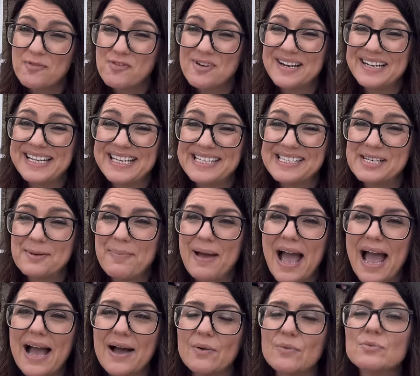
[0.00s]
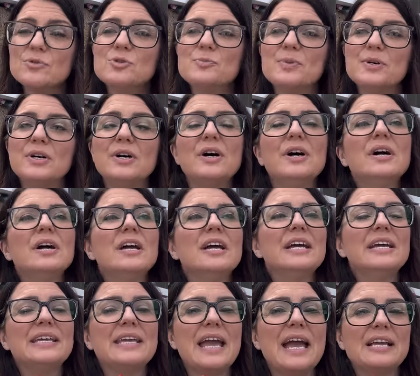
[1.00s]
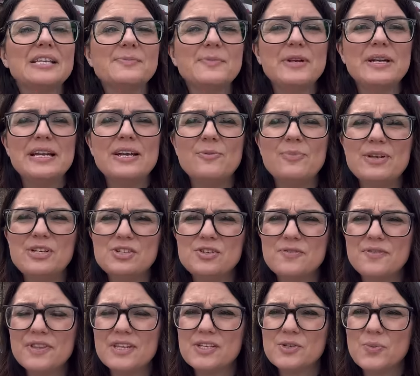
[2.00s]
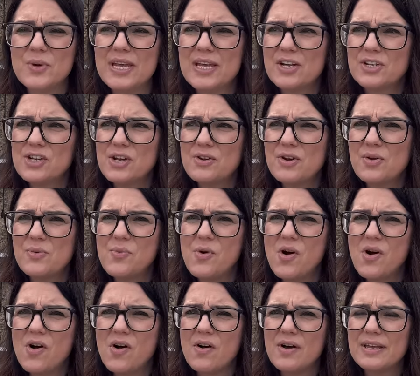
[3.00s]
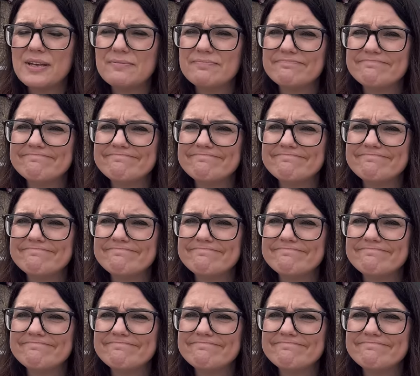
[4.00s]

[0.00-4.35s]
for at least a pound, but yeah, it's been a little bit tougher this week. I don't know why.